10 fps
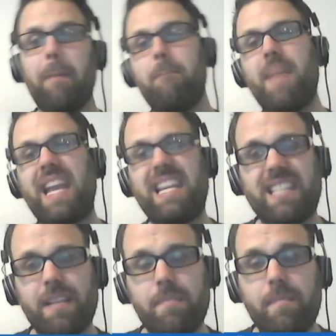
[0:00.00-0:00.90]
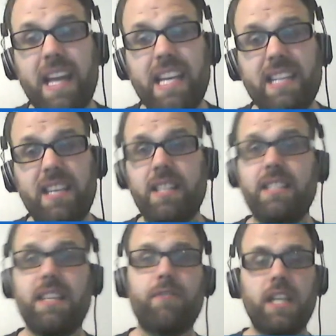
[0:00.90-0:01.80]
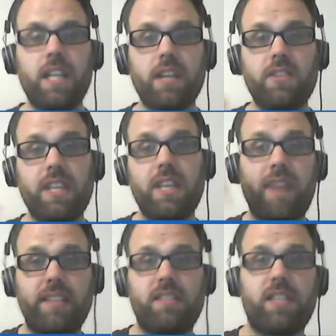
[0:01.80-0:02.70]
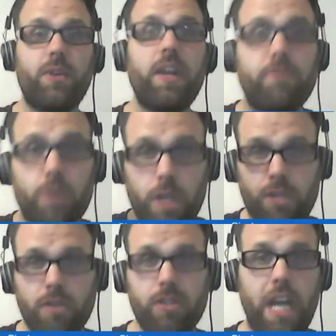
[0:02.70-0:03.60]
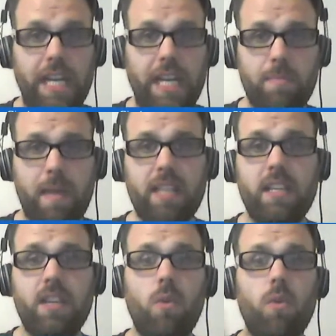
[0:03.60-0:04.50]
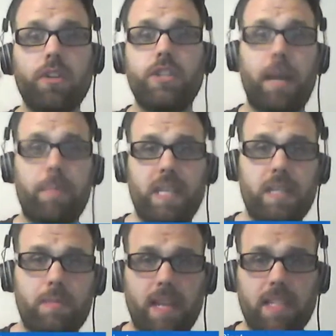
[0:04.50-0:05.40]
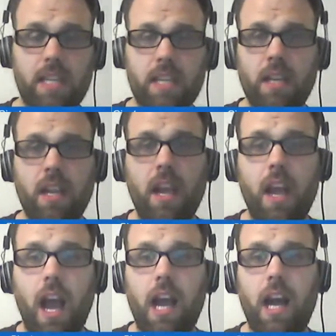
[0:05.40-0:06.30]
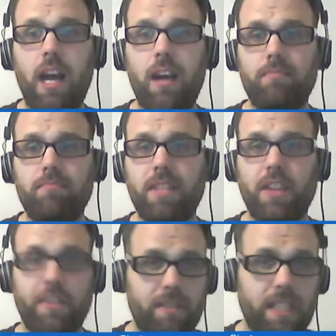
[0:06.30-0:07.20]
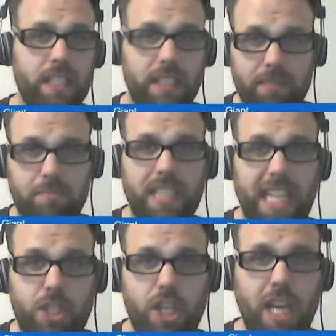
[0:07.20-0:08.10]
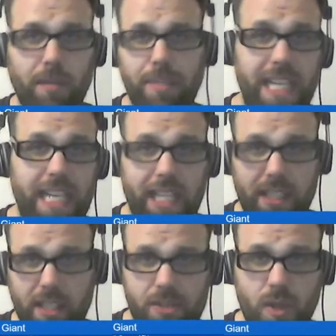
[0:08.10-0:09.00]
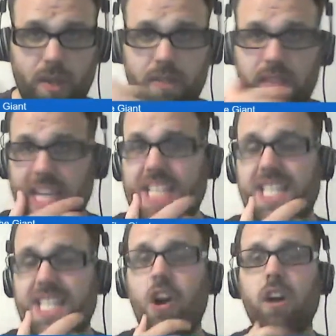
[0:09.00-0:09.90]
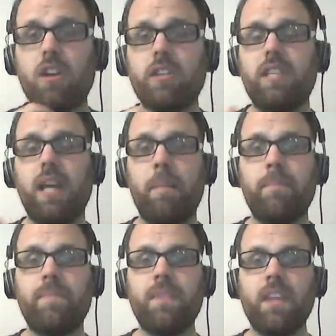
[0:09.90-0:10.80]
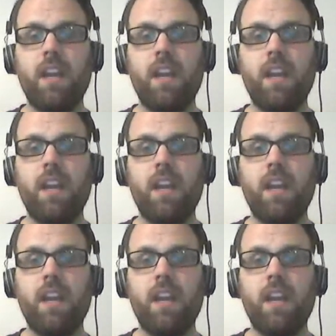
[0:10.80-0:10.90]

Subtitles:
basic medicine, definitely not to the advanced degree of traditional Chinese medicine or Japanese medicine. You know, leaking, bleeding, those sort of things. There are some